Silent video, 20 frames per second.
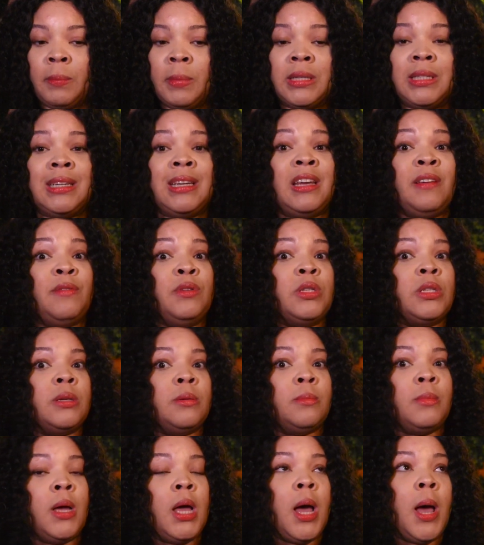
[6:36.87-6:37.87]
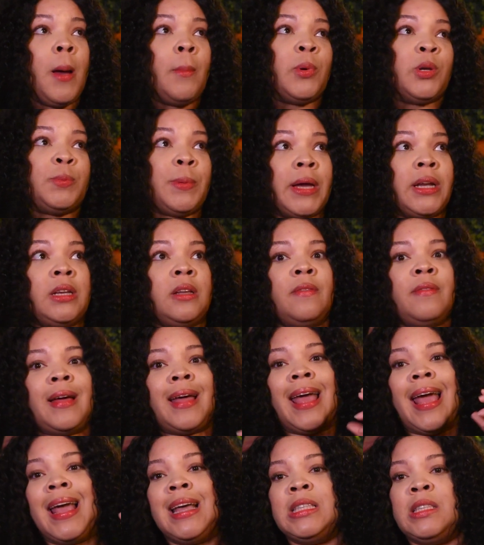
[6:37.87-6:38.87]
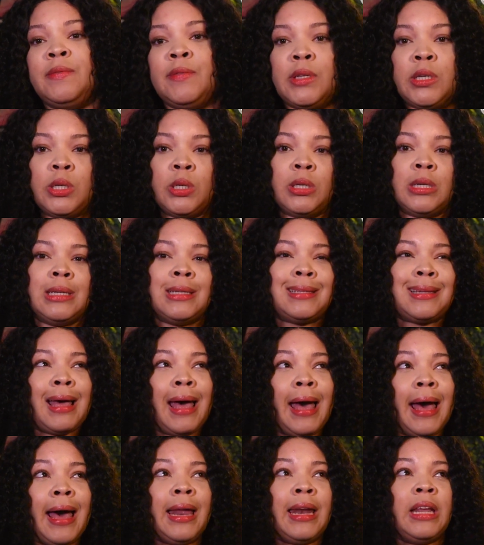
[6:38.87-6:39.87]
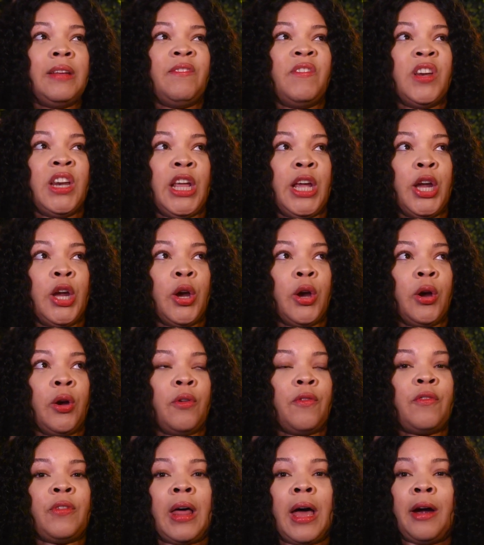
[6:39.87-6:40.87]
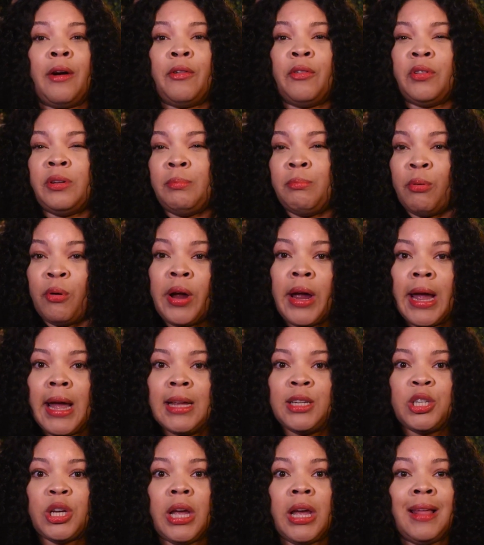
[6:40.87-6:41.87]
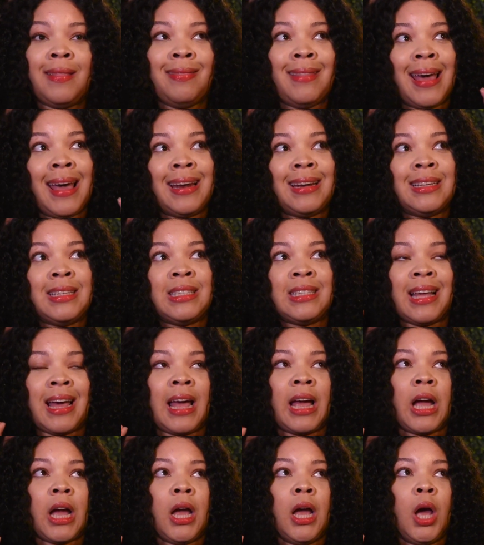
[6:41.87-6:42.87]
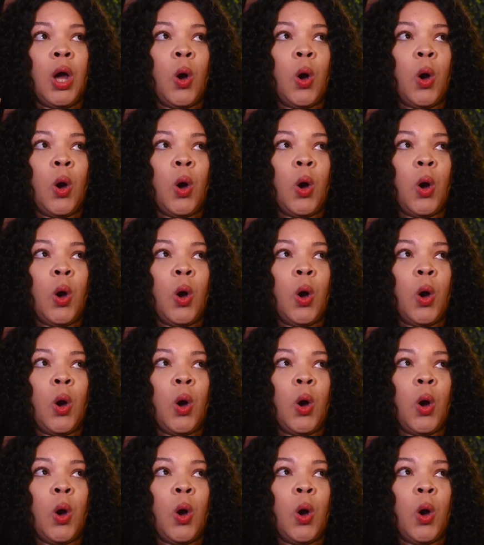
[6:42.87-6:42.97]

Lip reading: But to give you some perspective, Gainesville is kind of near Flowery Branch, and that is like